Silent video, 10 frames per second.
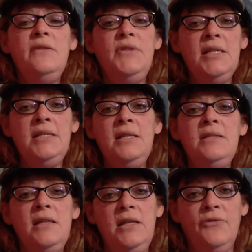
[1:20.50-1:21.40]
This is
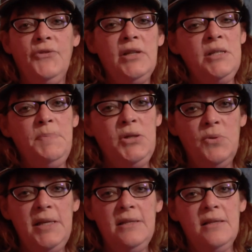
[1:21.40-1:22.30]
the difference
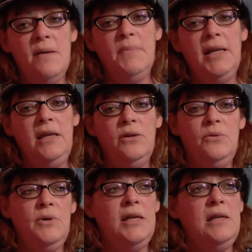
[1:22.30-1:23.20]
between somebody
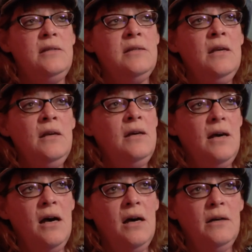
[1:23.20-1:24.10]
who is
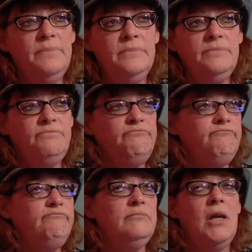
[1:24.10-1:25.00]
um,
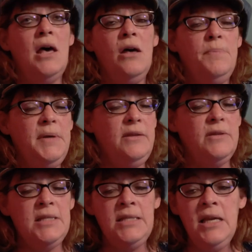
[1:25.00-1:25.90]
helping
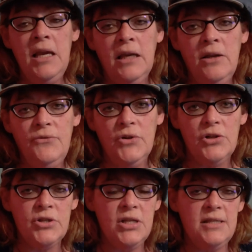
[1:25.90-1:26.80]
the sick
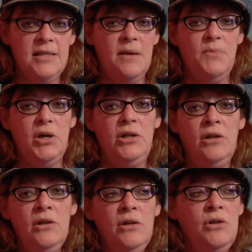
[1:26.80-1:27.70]
versus someone
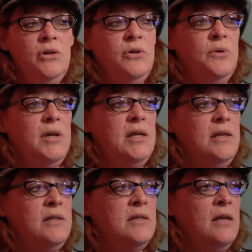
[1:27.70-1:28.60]
who
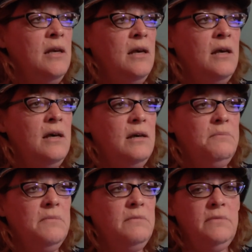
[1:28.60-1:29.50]
is
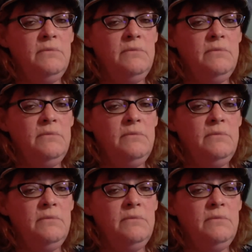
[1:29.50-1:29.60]
um,